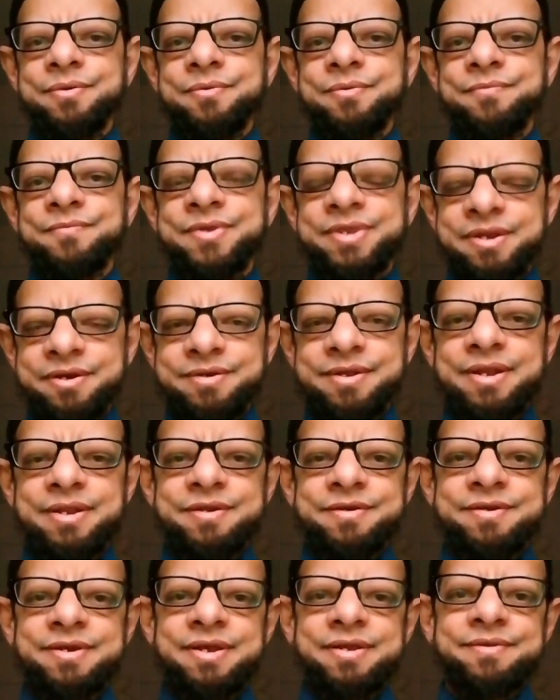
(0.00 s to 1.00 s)
with
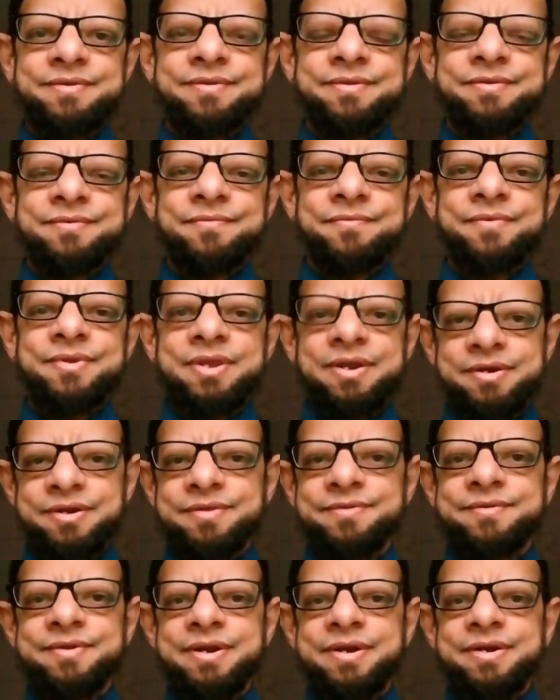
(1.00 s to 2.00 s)
intelligence, with
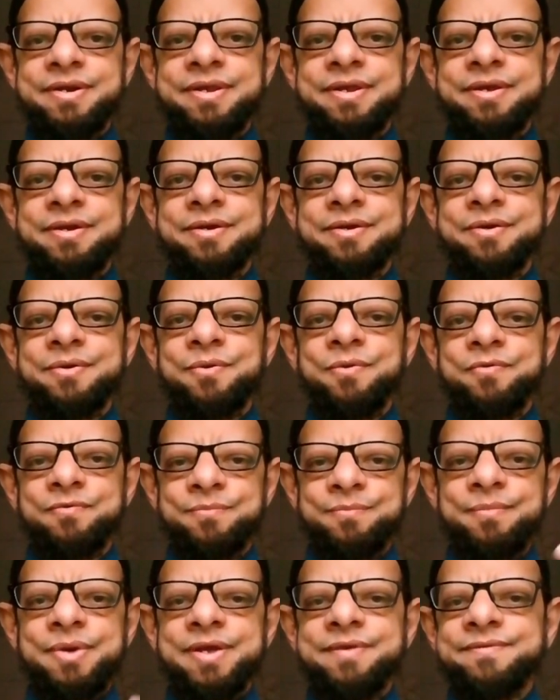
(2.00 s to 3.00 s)
understanding of
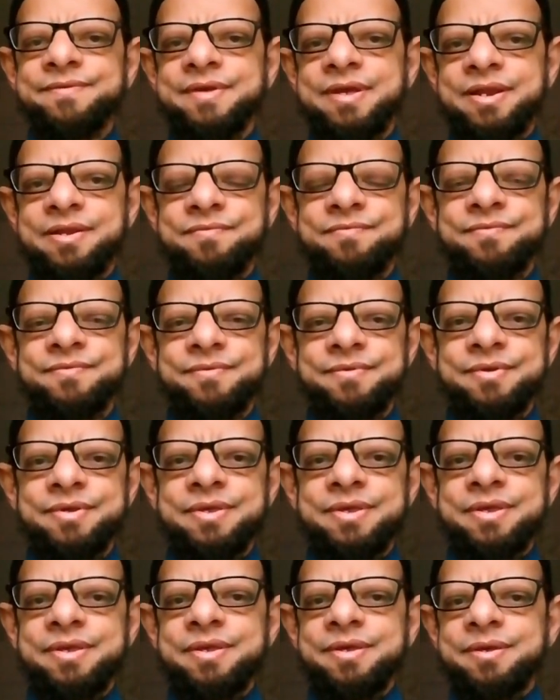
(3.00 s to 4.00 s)
myself,
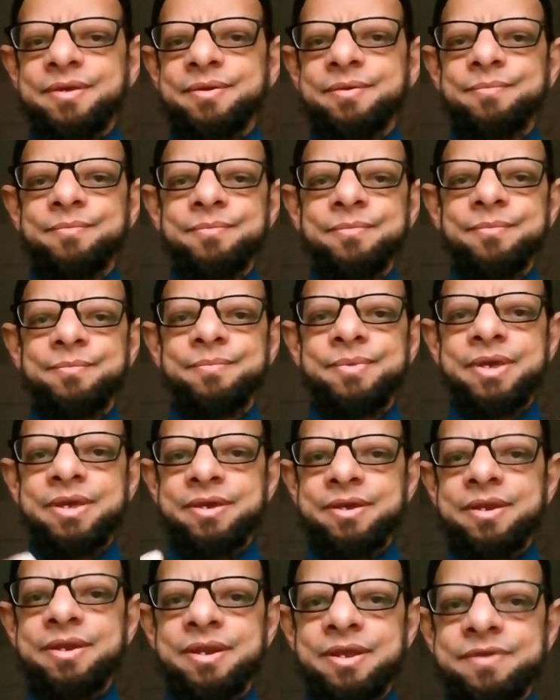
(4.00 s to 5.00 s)
being
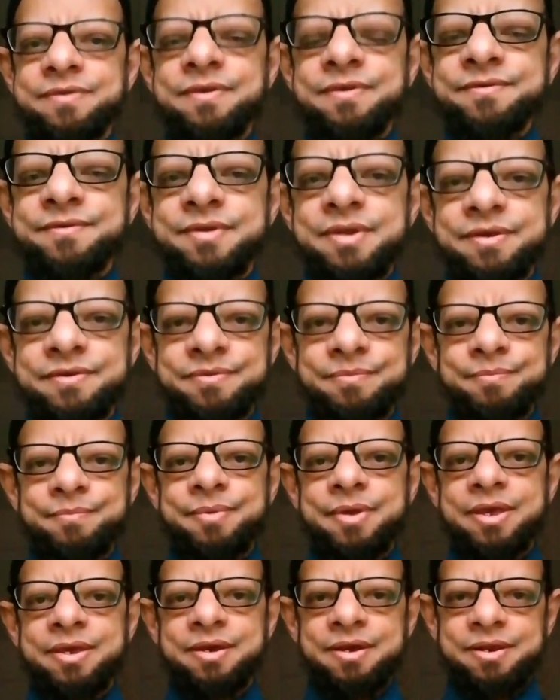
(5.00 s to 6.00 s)
in existence,
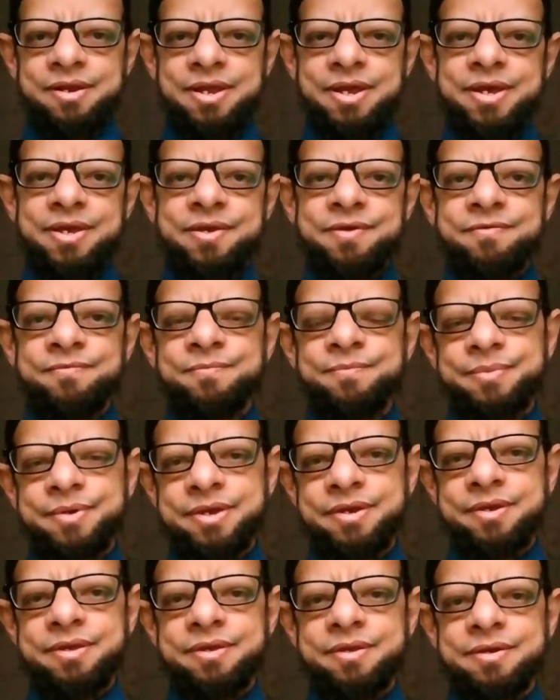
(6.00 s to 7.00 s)
being alive,
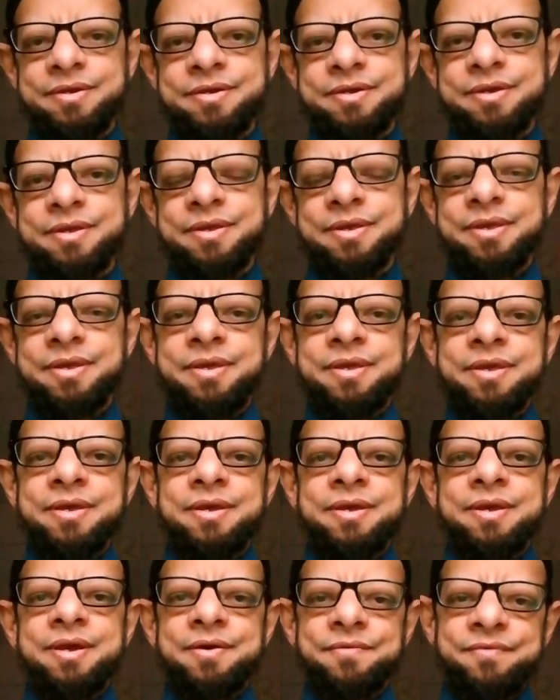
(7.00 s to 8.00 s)
being
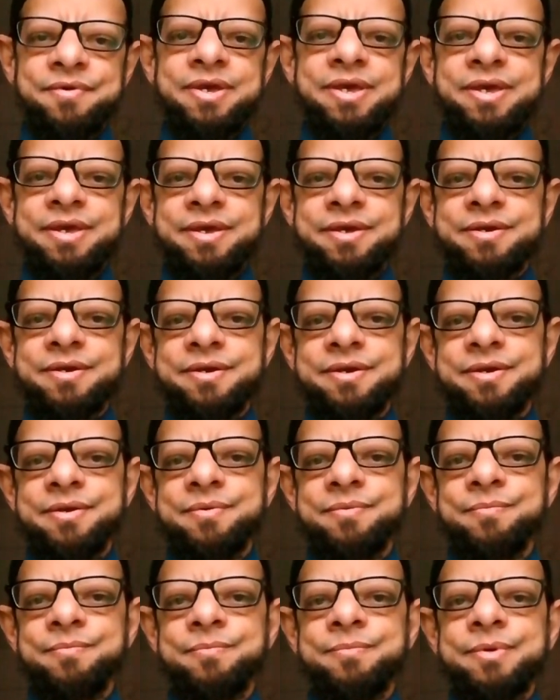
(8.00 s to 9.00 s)
awake,
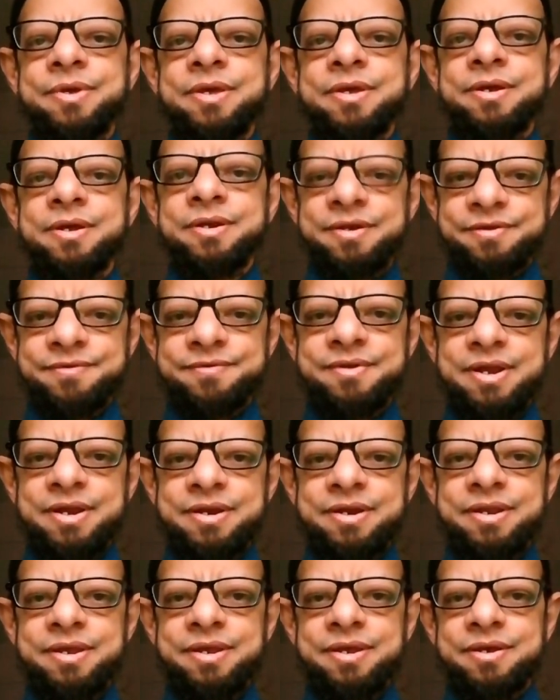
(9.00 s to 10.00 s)
being
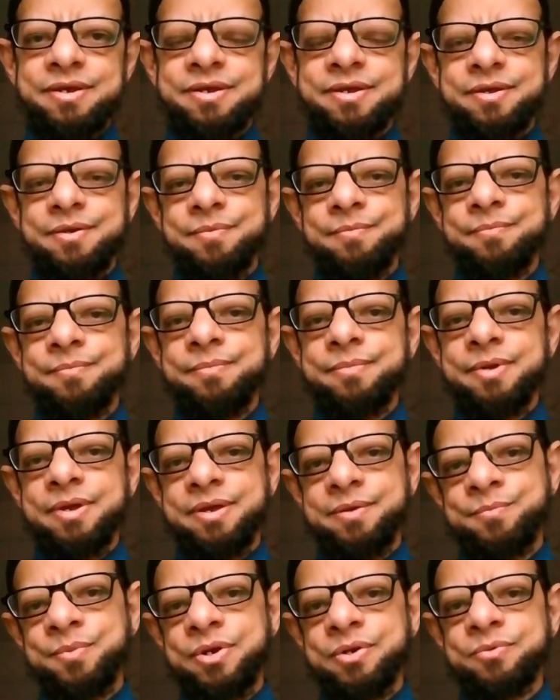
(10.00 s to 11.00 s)
understanding,
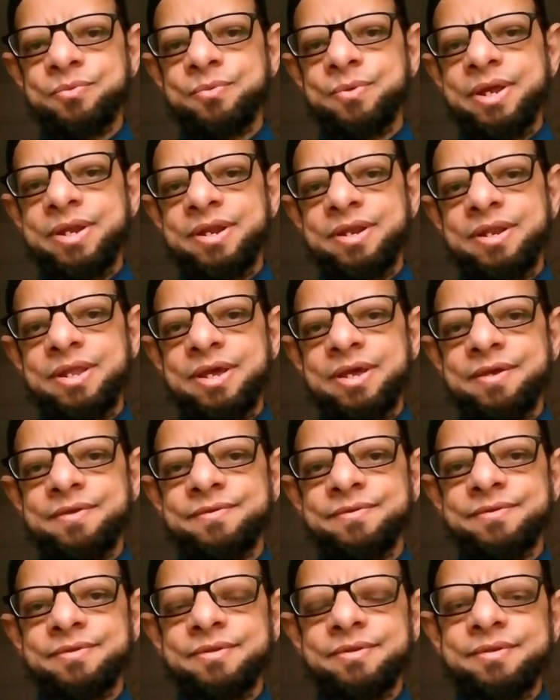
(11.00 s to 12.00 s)
able to
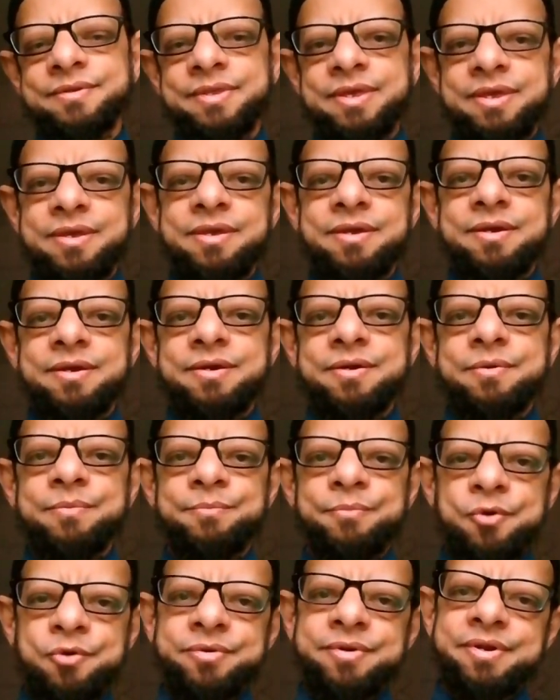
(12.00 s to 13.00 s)
analyze, think,
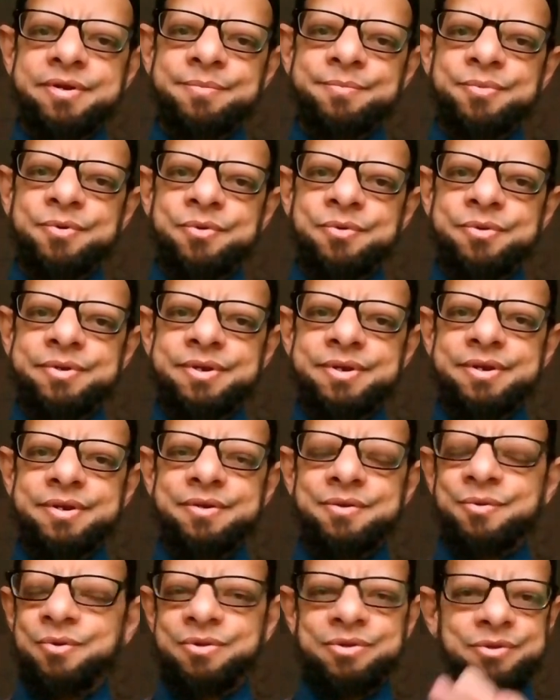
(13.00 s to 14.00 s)
ponder upon,
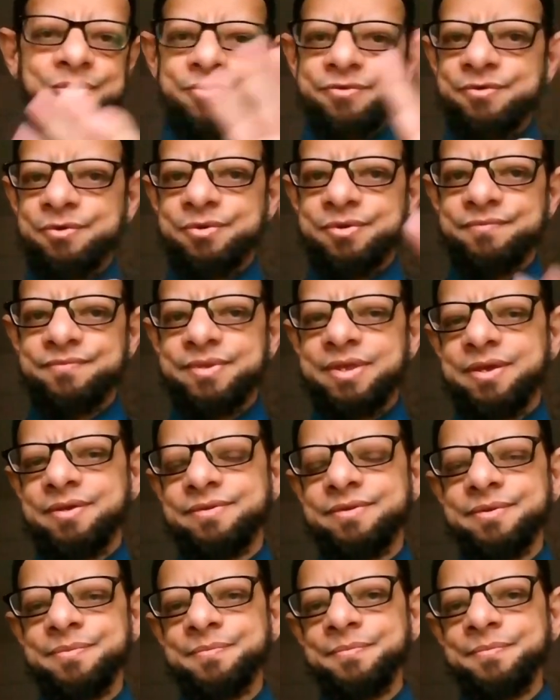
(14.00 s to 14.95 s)
all those sort of things.